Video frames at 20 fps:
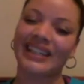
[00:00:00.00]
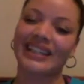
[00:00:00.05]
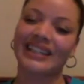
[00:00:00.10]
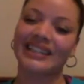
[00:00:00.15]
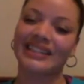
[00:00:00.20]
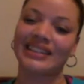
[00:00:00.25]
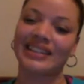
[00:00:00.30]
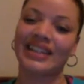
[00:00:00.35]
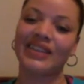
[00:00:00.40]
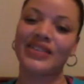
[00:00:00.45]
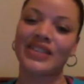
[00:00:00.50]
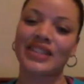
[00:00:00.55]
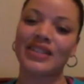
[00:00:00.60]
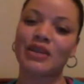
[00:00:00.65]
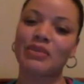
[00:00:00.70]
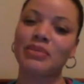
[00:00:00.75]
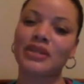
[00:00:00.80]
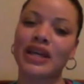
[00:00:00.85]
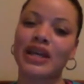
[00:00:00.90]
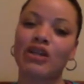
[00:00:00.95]
He was just
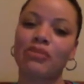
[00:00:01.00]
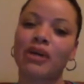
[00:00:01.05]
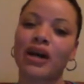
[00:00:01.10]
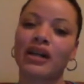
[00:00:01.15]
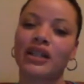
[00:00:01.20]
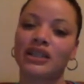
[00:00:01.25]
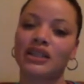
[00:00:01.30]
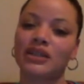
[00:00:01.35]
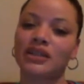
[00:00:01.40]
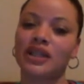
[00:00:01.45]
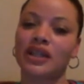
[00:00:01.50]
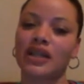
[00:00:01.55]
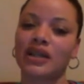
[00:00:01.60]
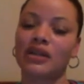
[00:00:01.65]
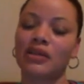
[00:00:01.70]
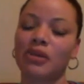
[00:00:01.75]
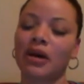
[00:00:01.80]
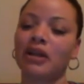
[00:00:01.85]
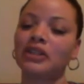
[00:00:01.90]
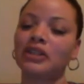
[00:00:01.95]
upset
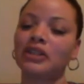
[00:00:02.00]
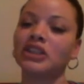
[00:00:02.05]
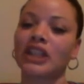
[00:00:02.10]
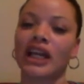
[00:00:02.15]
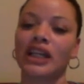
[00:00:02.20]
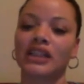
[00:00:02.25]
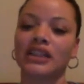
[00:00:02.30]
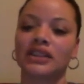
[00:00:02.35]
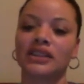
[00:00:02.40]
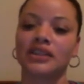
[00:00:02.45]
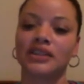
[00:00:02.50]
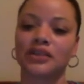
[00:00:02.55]
about Shay.